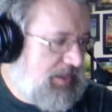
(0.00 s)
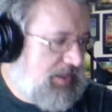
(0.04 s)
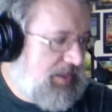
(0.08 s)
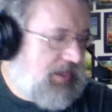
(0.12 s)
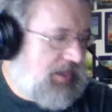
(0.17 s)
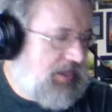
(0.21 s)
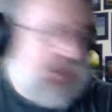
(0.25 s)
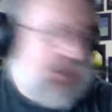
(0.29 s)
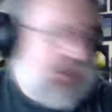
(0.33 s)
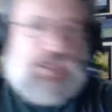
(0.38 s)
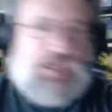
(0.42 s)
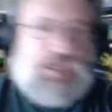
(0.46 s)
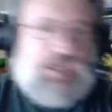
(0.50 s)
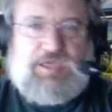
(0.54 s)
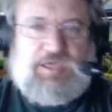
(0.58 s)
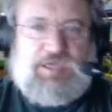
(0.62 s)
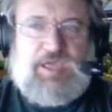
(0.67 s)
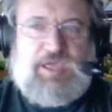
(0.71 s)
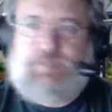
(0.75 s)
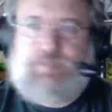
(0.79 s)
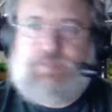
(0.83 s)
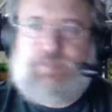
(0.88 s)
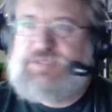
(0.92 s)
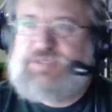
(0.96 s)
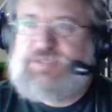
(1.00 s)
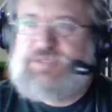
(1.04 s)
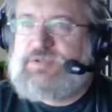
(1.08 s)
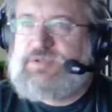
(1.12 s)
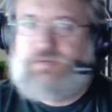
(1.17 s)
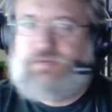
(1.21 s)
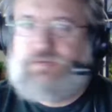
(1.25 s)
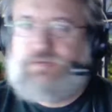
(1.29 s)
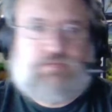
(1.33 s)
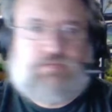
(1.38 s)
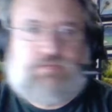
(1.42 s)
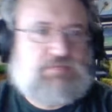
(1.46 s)

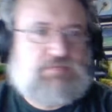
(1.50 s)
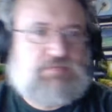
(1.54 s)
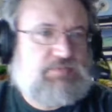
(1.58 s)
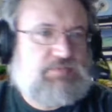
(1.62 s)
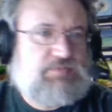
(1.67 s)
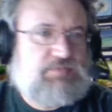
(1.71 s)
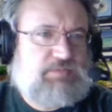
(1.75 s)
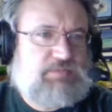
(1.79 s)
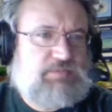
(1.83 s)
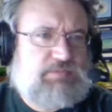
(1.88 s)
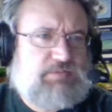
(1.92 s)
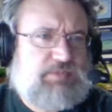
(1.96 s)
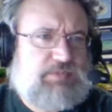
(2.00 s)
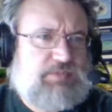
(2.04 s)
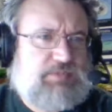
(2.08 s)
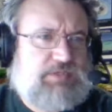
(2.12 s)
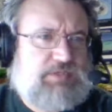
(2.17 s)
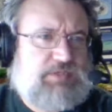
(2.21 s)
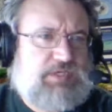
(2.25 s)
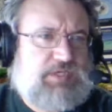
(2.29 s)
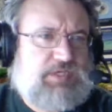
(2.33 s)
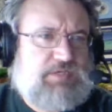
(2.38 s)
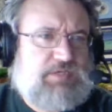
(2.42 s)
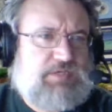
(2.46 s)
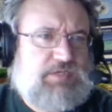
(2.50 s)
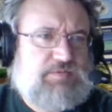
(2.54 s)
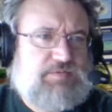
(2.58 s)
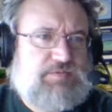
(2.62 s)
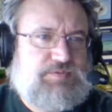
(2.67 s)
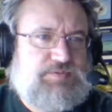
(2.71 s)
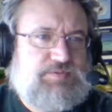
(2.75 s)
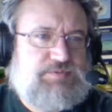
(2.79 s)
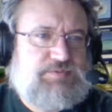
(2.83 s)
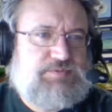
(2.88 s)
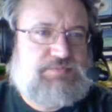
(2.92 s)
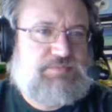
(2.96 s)
Episode, what are we doing now?
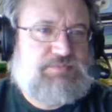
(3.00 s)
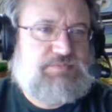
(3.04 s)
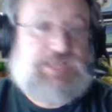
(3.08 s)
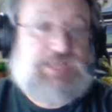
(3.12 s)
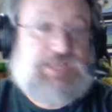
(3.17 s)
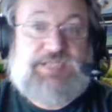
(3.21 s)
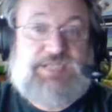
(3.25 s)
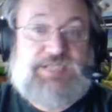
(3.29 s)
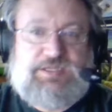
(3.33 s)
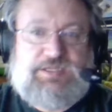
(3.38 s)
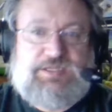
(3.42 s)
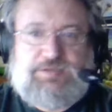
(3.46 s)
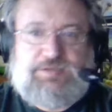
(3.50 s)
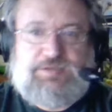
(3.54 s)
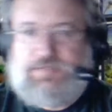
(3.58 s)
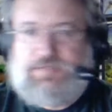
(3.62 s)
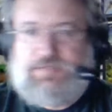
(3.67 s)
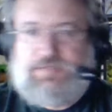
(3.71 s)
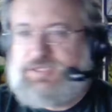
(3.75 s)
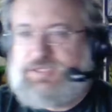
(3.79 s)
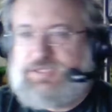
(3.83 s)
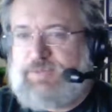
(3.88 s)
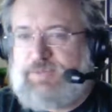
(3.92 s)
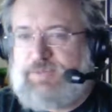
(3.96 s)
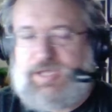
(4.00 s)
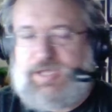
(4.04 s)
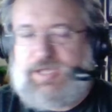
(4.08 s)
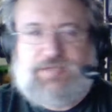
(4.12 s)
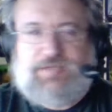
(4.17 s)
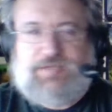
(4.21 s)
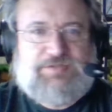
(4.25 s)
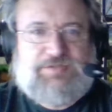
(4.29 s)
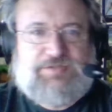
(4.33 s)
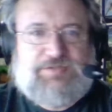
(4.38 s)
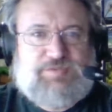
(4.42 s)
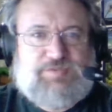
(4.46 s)
19 in the bag,
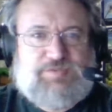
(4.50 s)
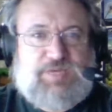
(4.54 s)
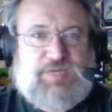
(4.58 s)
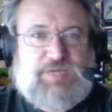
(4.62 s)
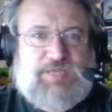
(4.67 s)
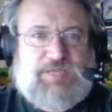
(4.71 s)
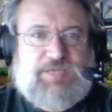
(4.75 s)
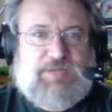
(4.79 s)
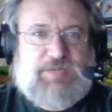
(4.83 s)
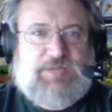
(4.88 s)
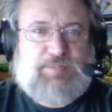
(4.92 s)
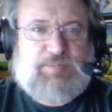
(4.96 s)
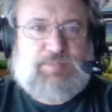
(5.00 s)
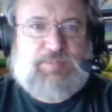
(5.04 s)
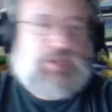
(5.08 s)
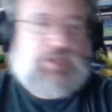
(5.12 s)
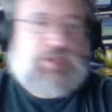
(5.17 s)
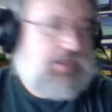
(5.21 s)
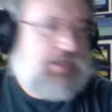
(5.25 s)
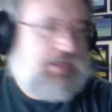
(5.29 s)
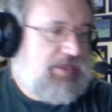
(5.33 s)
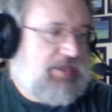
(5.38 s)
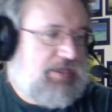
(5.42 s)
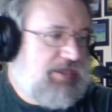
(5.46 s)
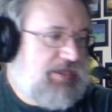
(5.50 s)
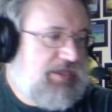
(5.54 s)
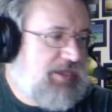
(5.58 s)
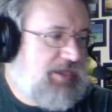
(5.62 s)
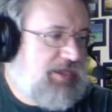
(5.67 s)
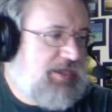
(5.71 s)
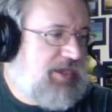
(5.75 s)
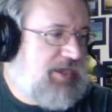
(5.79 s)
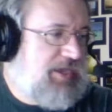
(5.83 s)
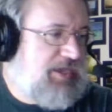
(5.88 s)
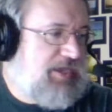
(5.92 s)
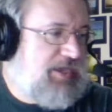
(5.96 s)
20 coming up.
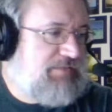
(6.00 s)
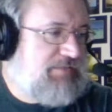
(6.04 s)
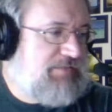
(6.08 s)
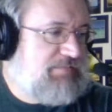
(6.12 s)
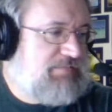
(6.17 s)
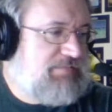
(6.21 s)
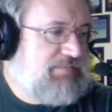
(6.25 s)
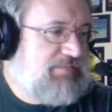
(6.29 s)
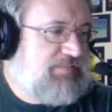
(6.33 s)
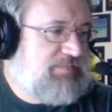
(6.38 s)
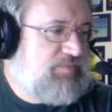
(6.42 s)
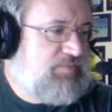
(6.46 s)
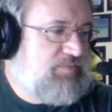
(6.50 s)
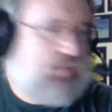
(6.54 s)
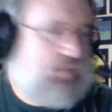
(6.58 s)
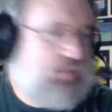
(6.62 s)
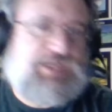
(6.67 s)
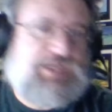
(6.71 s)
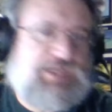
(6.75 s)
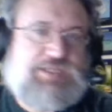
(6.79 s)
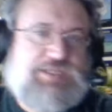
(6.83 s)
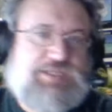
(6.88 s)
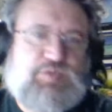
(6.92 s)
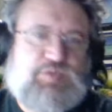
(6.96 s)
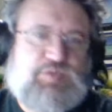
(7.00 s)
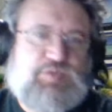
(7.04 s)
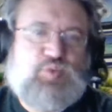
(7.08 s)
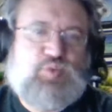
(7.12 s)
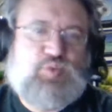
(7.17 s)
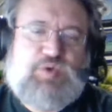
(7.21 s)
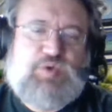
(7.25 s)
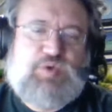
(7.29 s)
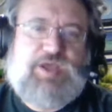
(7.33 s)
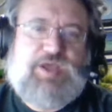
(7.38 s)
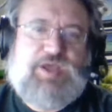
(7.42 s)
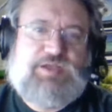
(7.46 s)
What in the
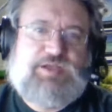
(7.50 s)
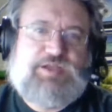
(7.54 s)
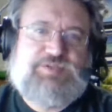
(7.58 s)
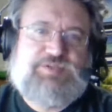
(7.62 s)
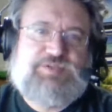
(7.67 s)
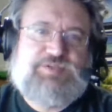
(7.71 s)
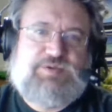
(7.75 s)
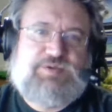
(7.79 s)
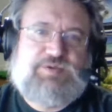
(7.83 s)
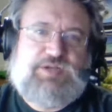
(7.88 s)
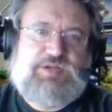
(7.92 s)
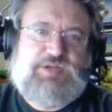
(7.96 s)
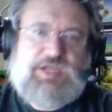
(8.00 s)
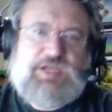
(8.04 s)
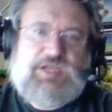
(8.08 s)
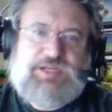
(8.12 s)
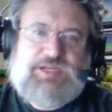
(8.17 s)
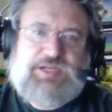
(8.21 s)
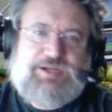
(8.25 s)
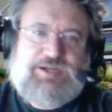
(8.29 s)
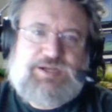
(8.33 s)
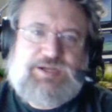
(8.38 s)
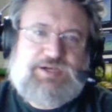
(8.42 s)
Wuhan is going on here?